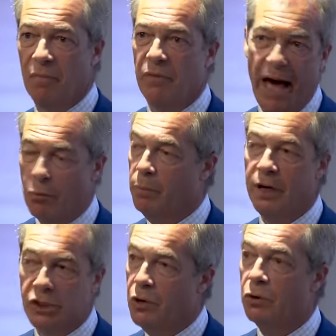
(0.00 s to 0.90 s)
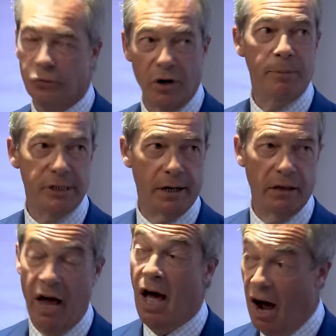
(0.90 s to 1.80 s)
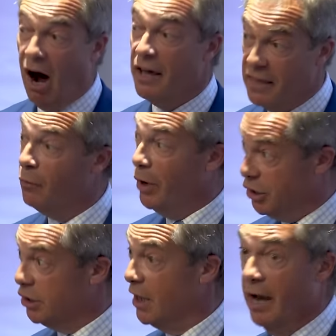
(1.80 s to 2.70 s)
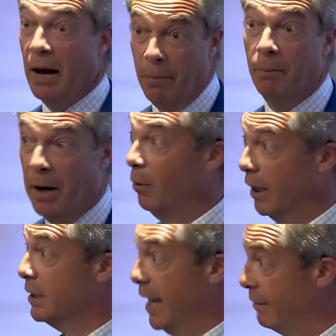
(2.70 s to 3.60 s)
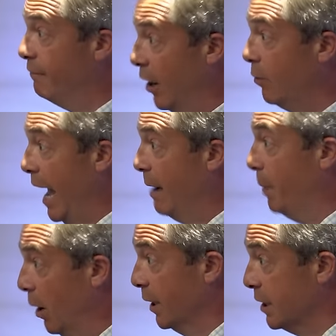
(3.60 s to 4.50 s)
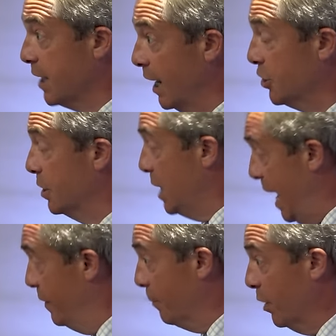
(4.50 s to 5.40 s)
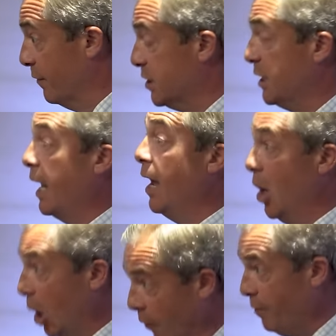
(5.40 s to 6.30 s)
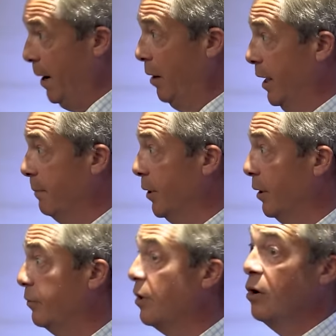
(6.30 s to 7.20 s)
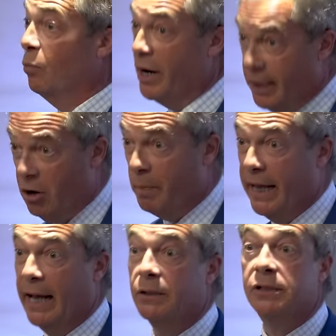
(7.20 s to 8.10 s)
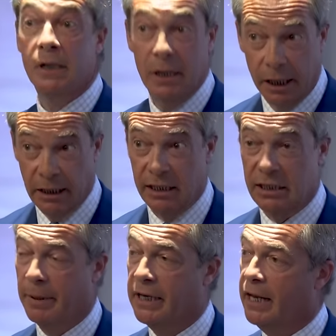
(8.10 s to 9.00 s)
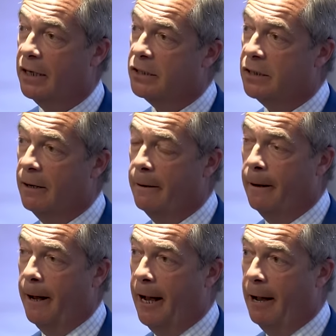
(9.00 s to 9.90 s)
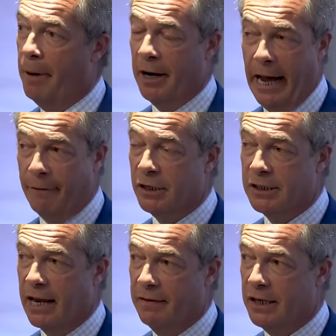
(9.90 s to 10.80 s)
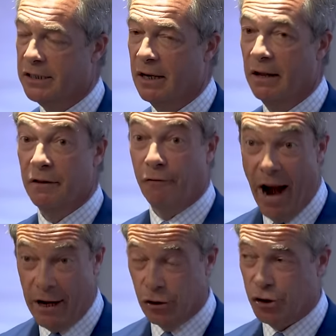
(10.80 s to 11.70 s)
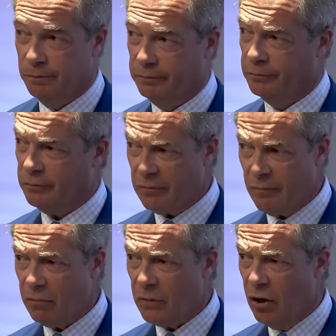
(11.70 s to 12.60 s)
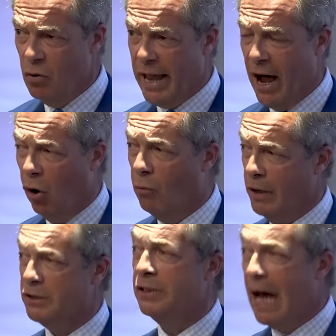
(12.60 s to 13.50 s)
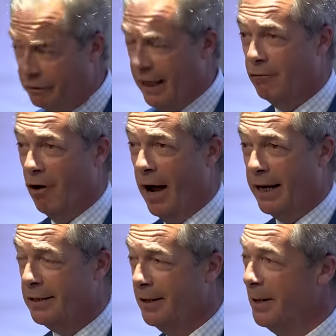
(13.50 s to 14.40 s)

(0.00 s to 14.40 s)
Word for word: that would be 2 to 3% of the vote. I think we should turn up on polling day and vote at polling stations in the privacy of a polling booth where nobody else can intimidate us. Um, and I have to say this the French, who get almost nothing right,